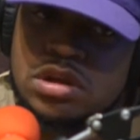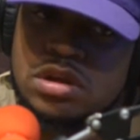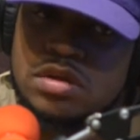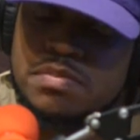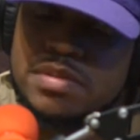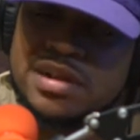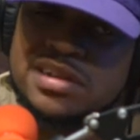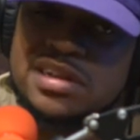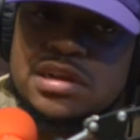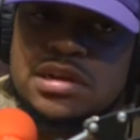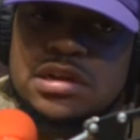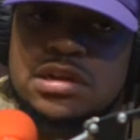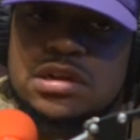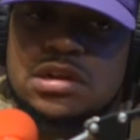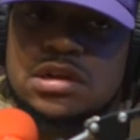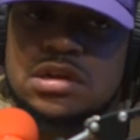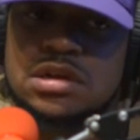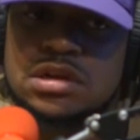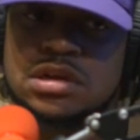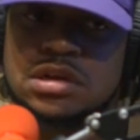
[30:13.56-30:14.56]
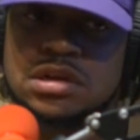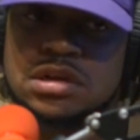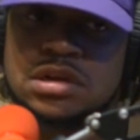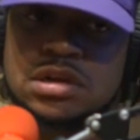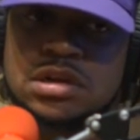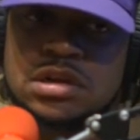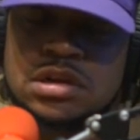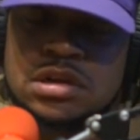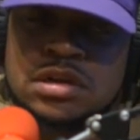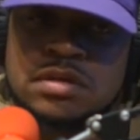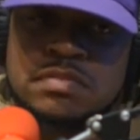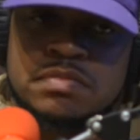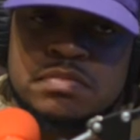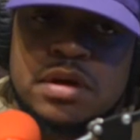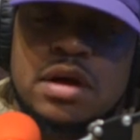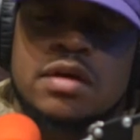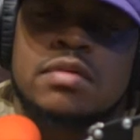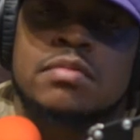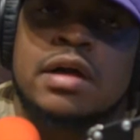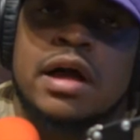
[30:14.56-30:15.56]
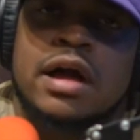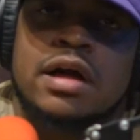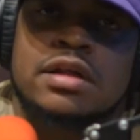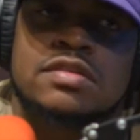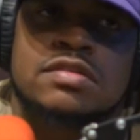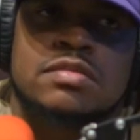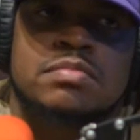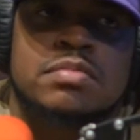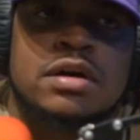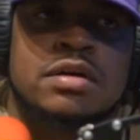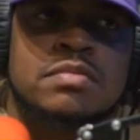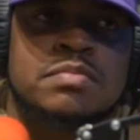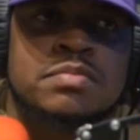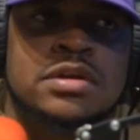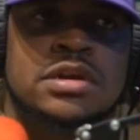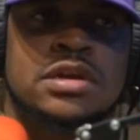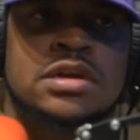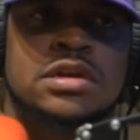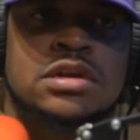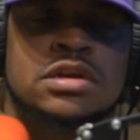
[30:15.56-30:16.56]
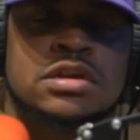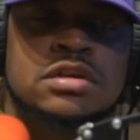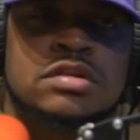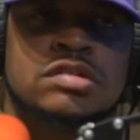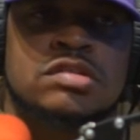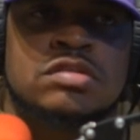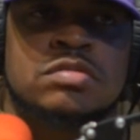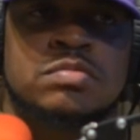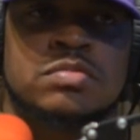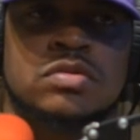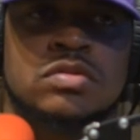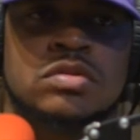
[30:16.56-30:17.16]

about the end of about beginning of December.